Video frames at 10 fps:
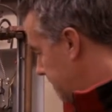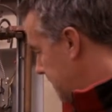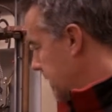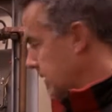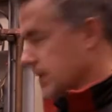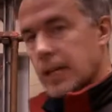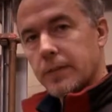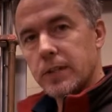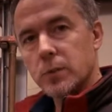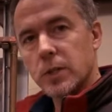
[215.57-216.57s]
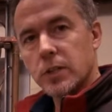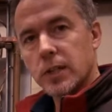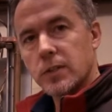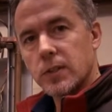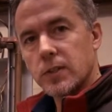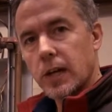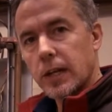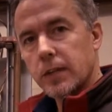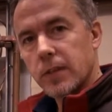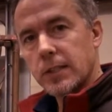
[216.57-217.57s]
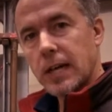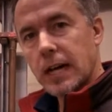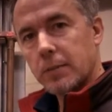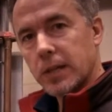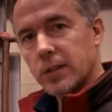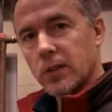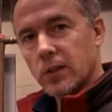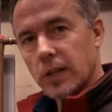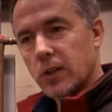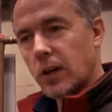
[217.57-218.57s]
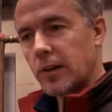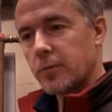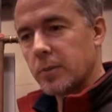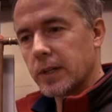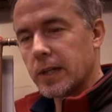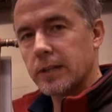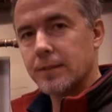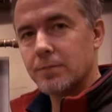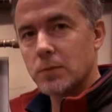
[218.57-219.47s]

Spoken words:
It's like a safety switch that's designed, if that's happening, to click off, but again,